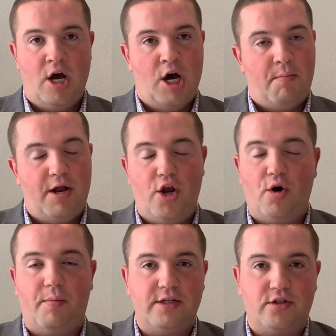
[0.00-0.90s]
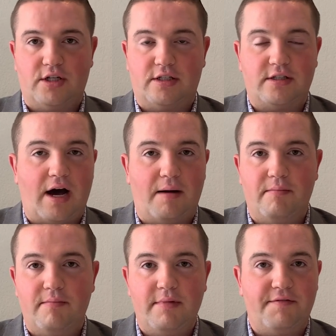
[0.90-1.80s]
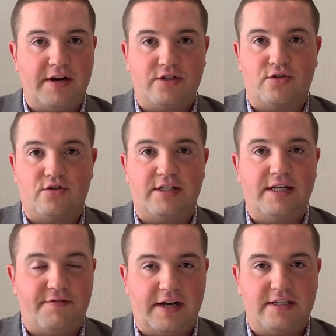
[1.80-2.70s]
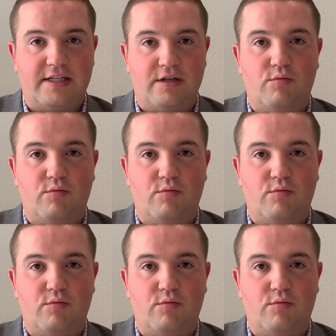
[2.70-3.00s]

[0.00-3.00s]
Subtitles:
but nobody's going to stop investors investing.